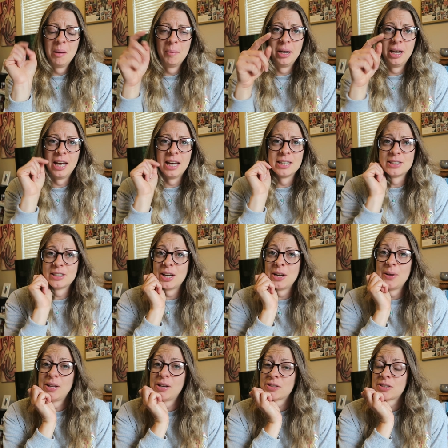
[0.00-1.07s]
But yeah, so
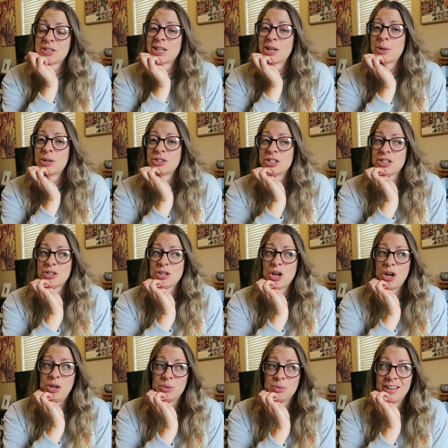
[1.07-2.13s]
the answer to that question is
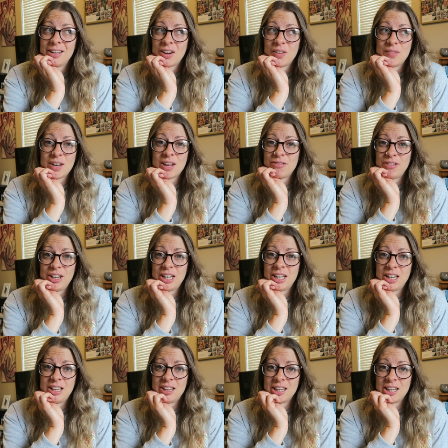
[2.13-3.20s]
no. I've never eaten
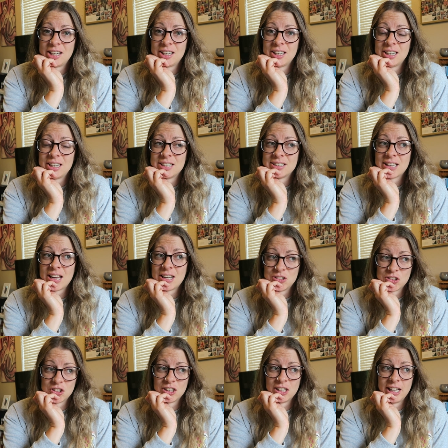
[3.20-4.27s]
anything
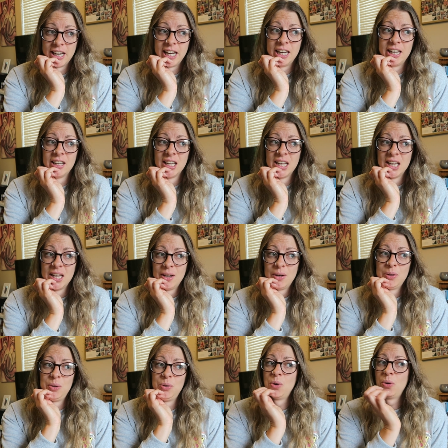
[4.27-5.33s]
intentionally,
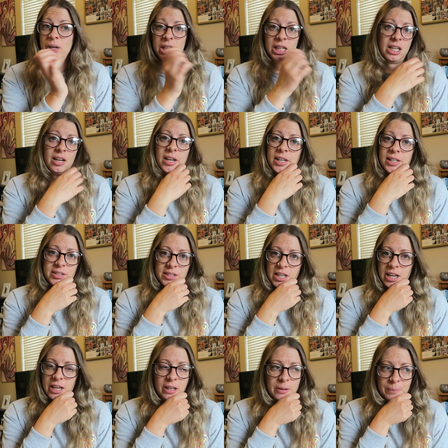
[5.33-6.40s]
not in the last
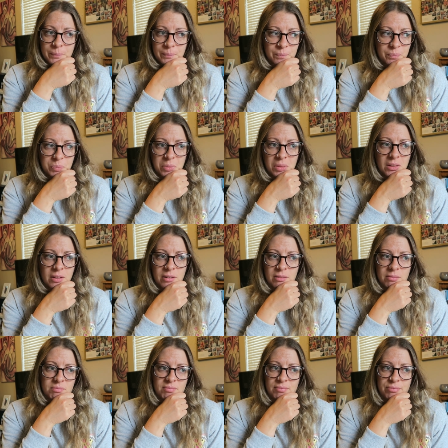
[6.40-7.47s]
like
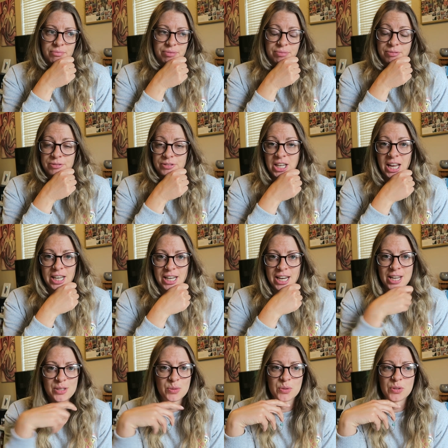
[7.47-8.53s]
10
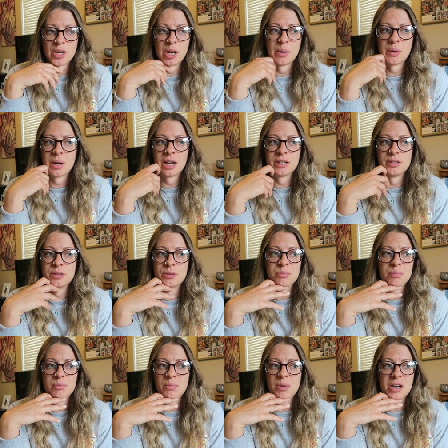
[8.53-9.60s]
years or so, and
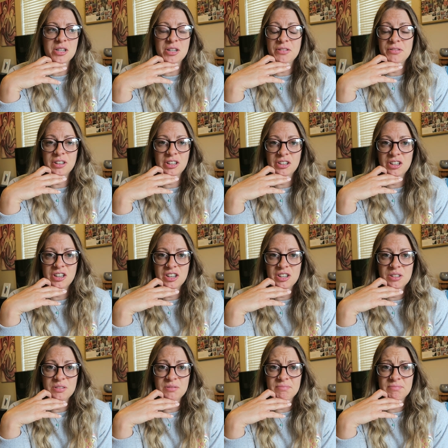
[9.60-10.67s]
I don't think I
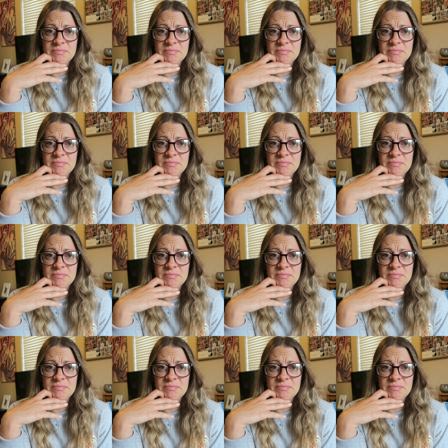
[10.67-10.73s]
could.